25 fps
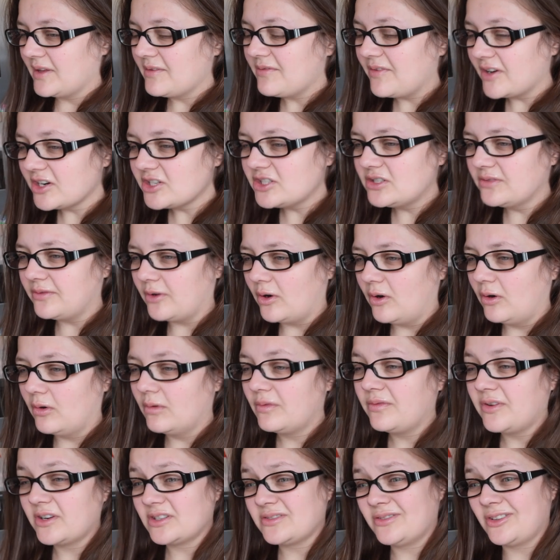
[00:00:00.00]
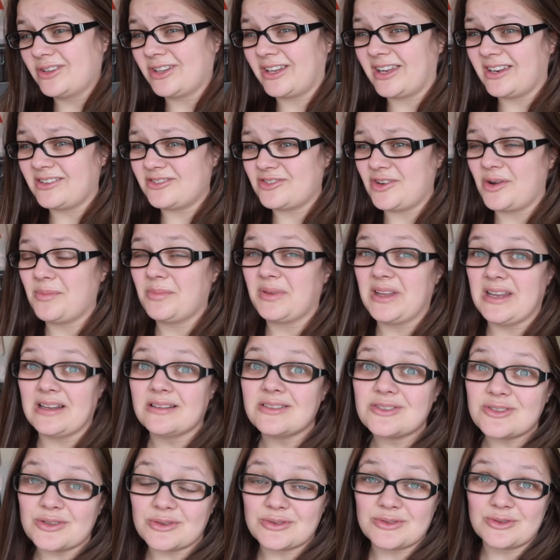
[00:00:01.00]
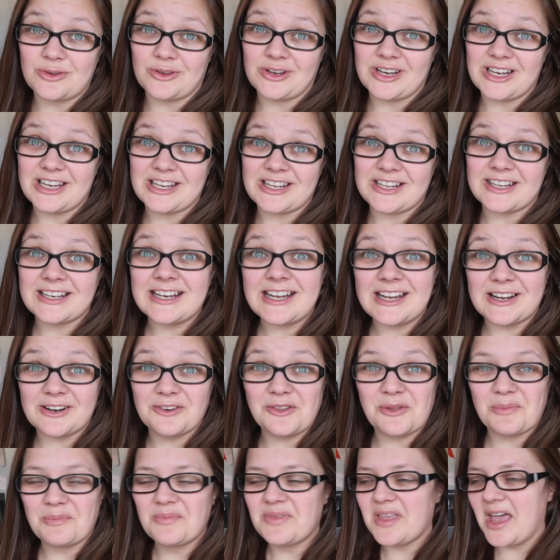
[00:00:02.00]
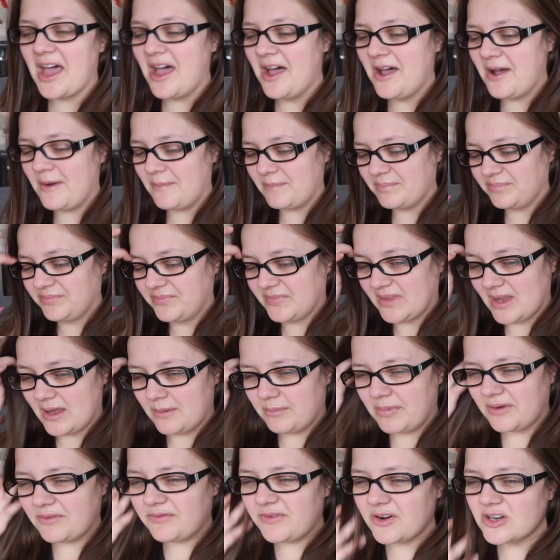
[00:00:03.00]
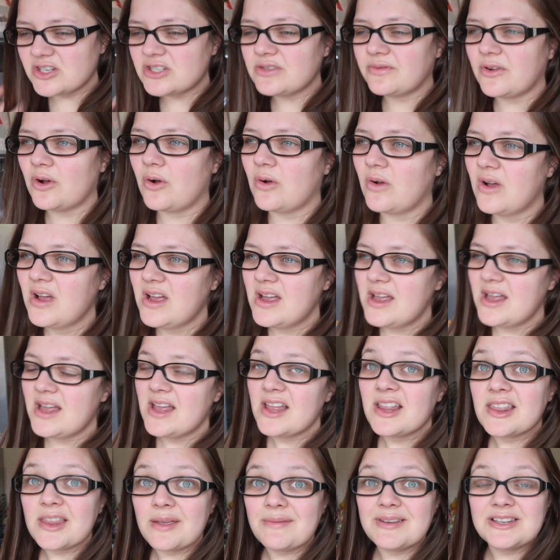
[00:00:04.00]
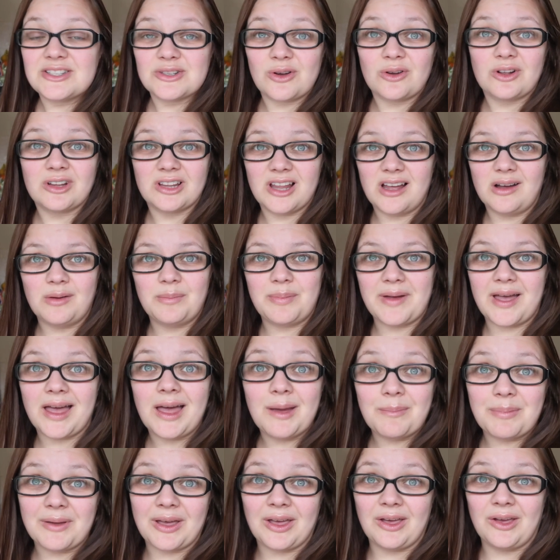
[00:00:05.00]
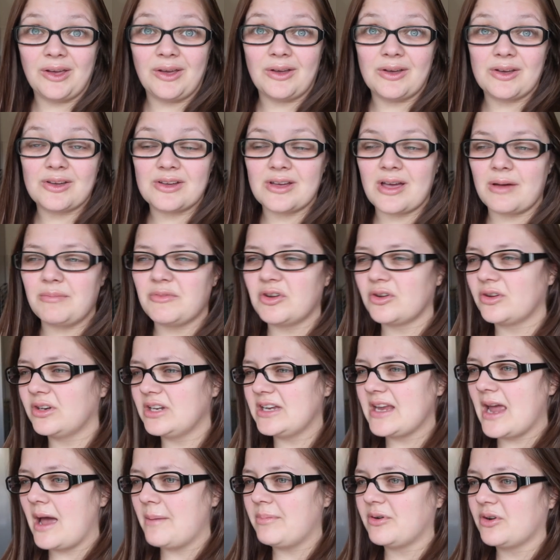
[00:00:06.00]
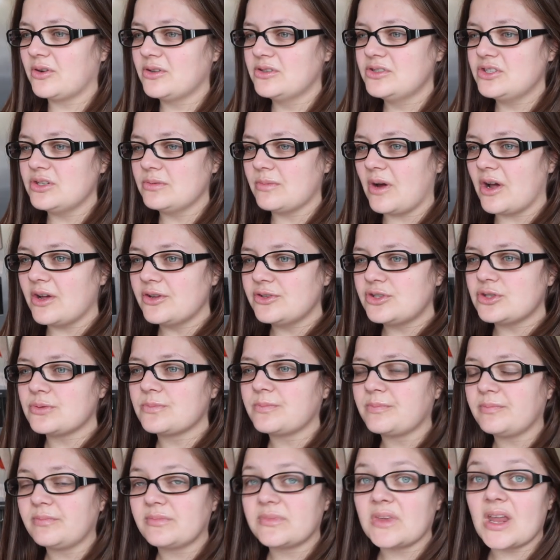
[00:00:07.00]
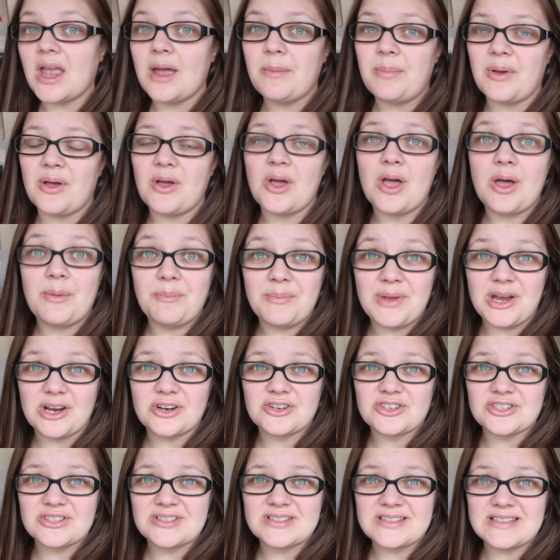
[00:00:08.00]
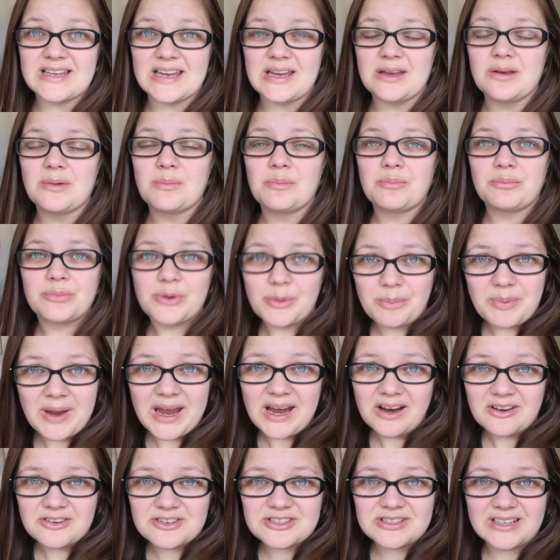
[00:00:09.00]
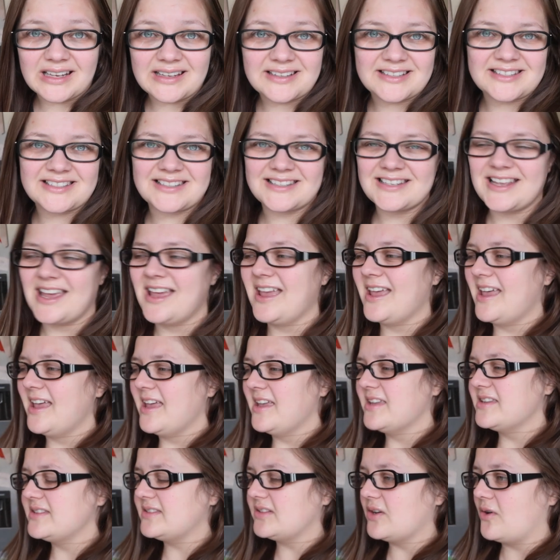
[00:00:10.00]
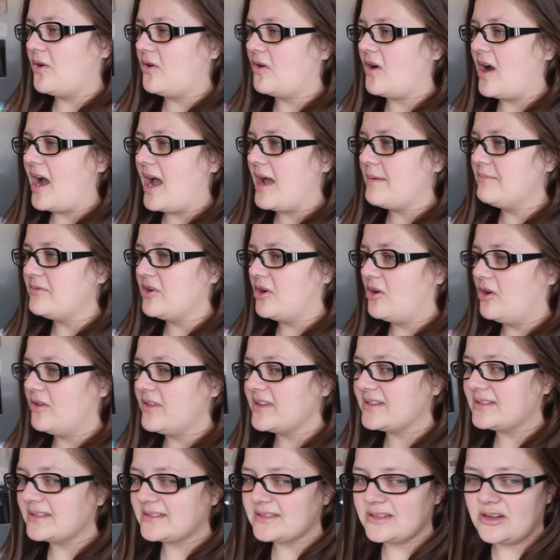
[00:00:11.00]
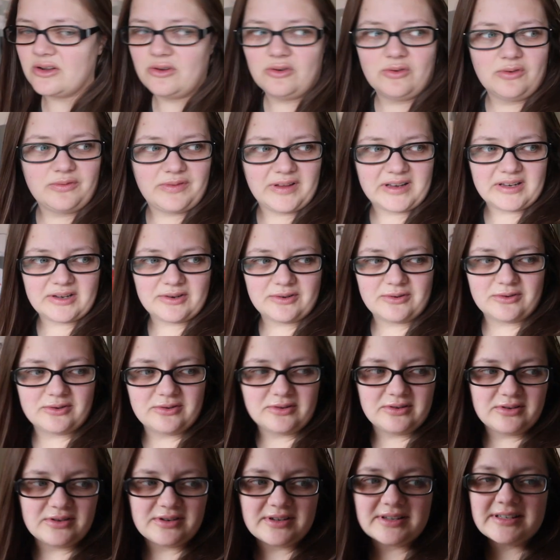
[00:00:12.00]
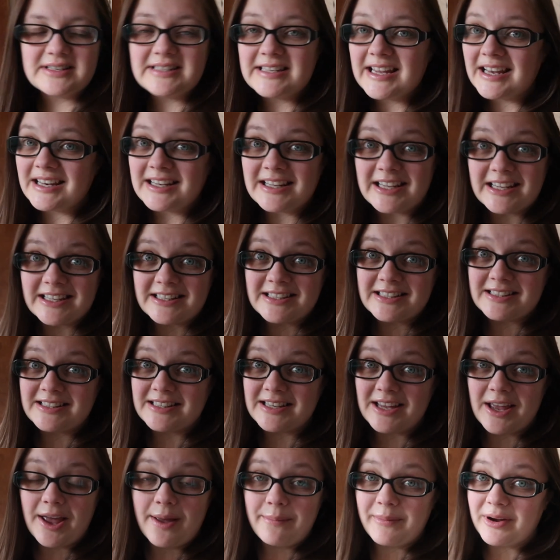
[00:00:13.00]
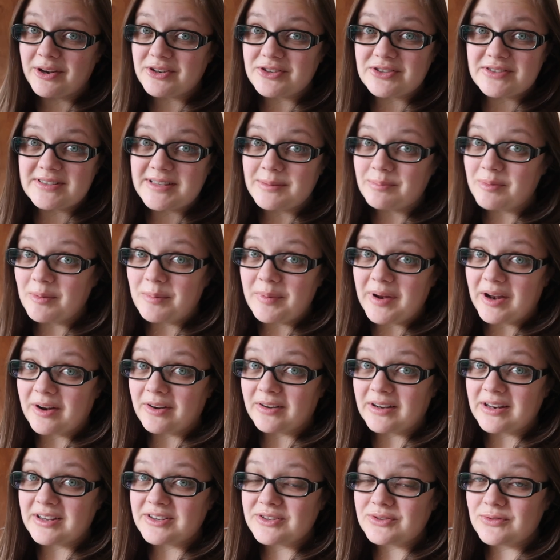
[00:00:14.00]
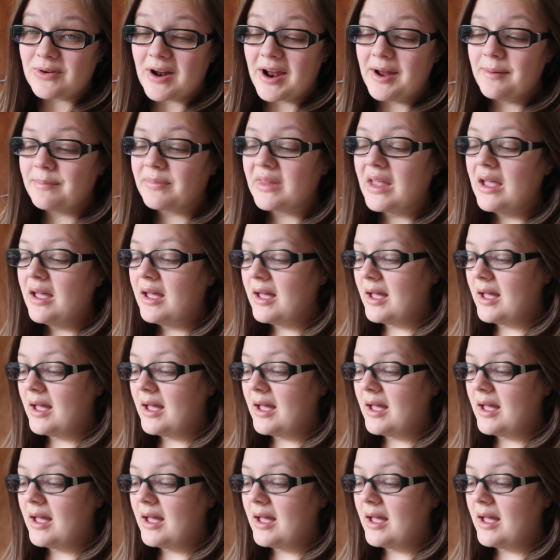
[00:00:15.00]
first of all the kids are out playing, so sorry you can hear them. But first of all, let me talk a little bit about, I'm not going to yabber on too much, about emergency preparedness. So this isn't a whole video dedicated to emergency preparedness, right?